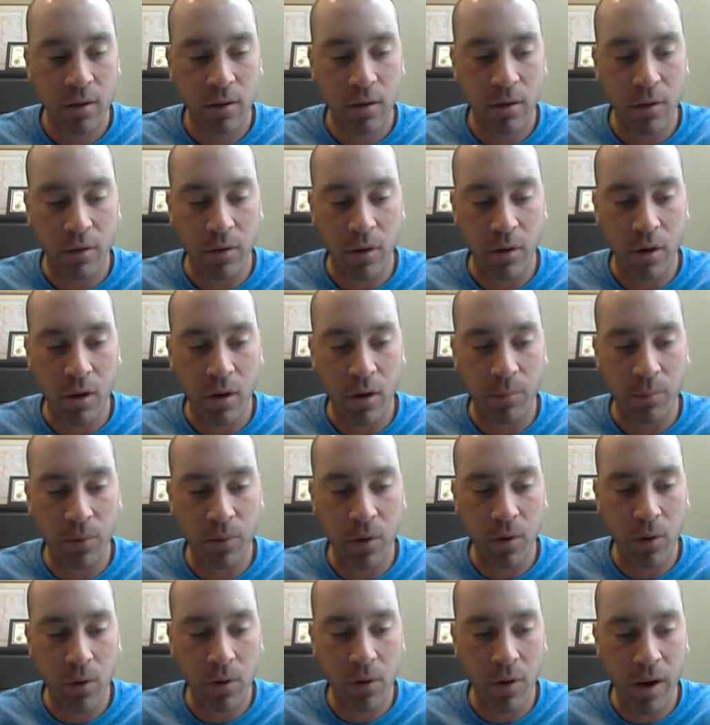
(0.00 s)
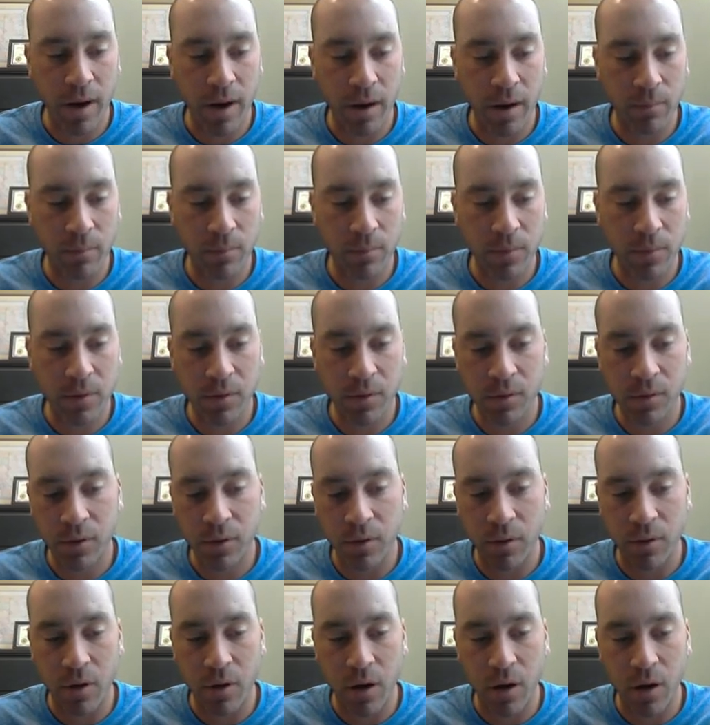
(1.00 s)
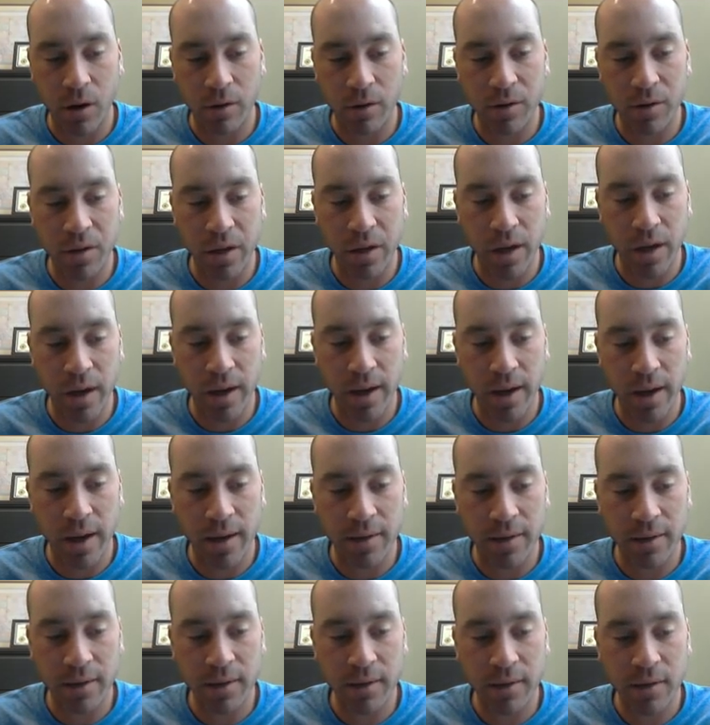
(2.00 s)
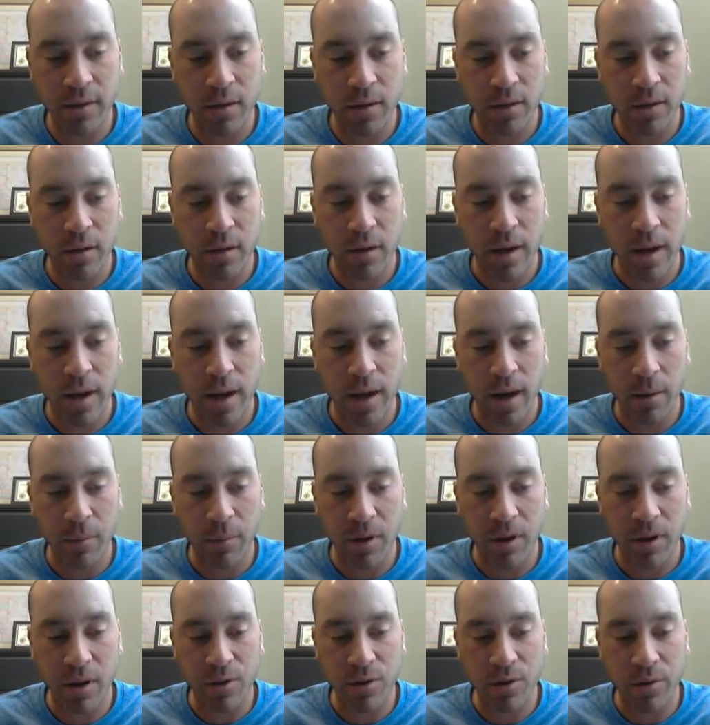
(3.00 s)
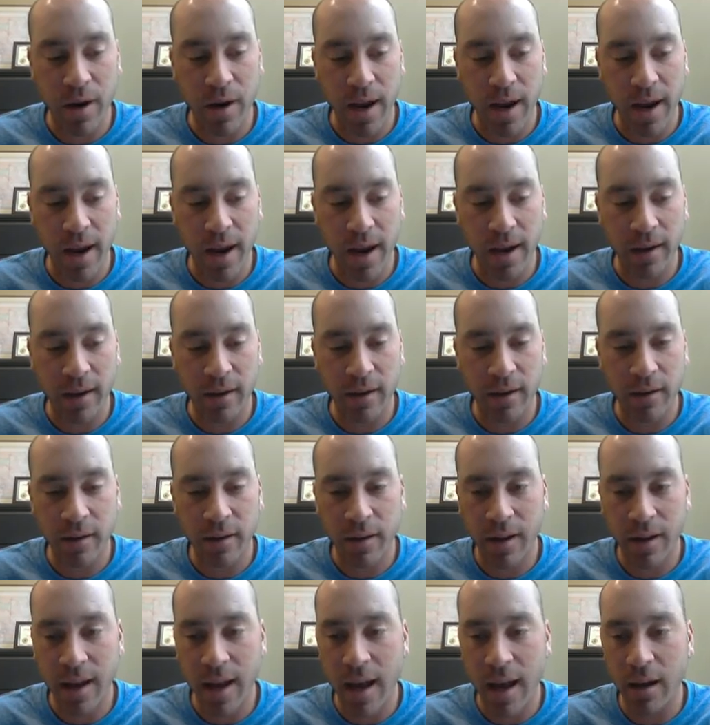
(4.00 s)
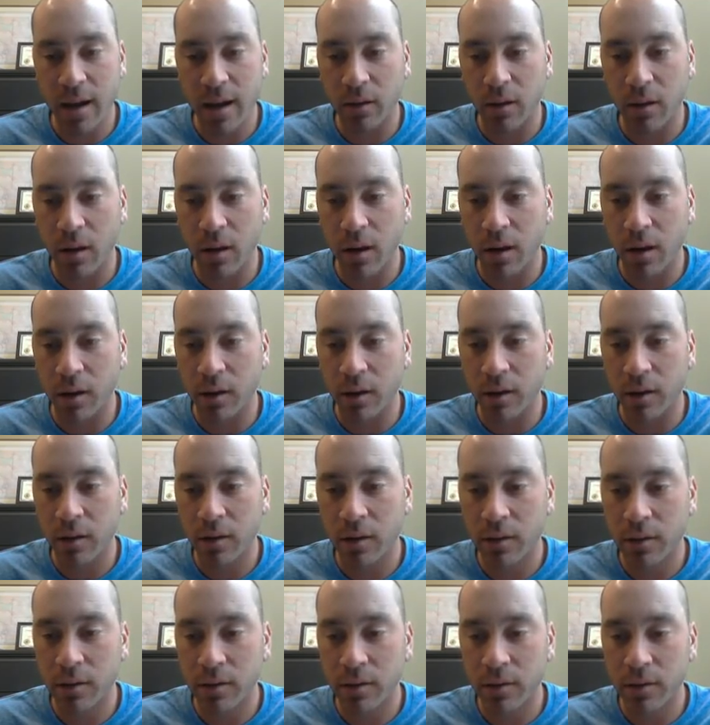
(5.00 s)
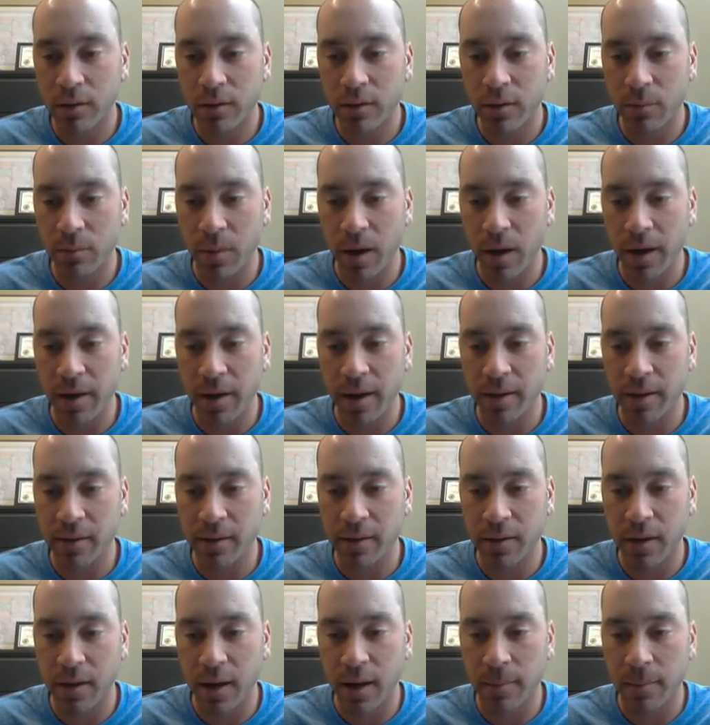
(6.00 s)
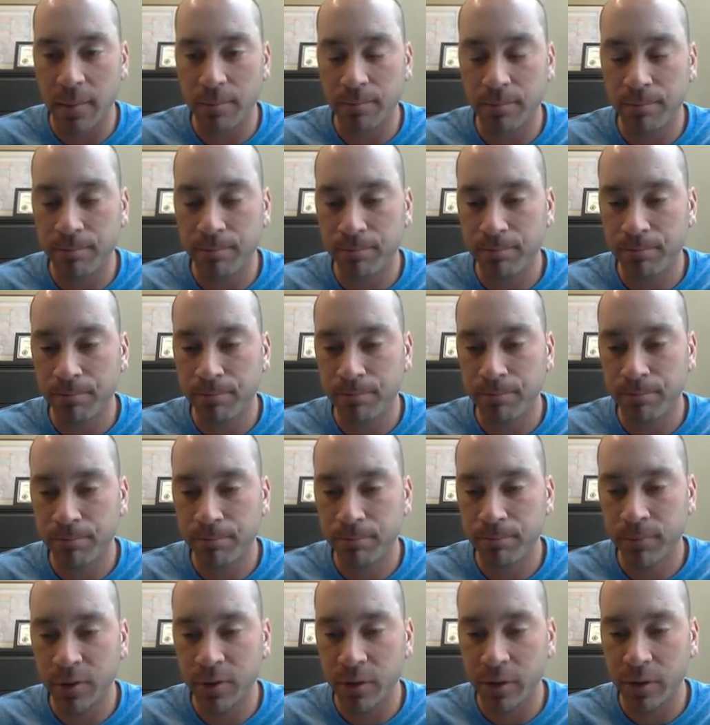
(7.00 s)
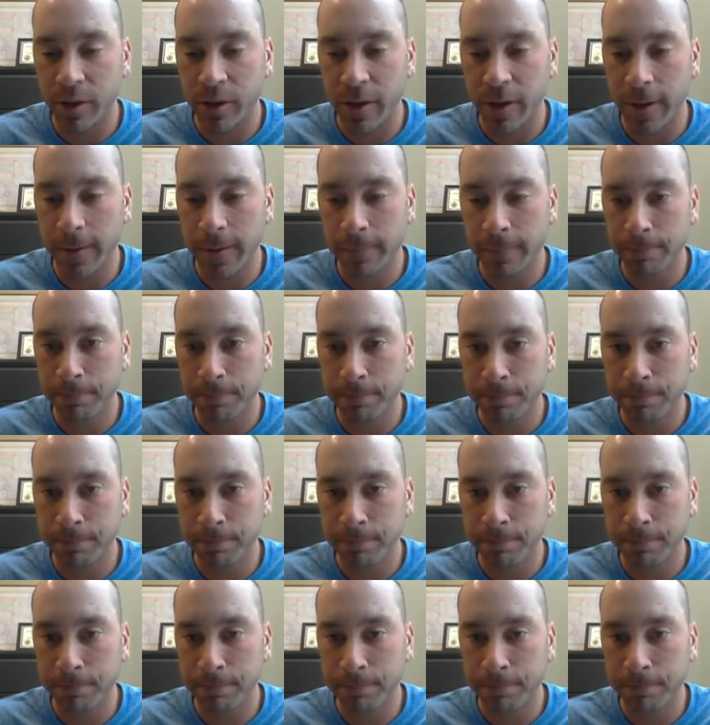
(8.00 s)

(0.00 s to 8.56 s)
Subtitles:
go to All Programs, go to ArcGIS, and I'm going to drag Catalog to my desktop. Okay.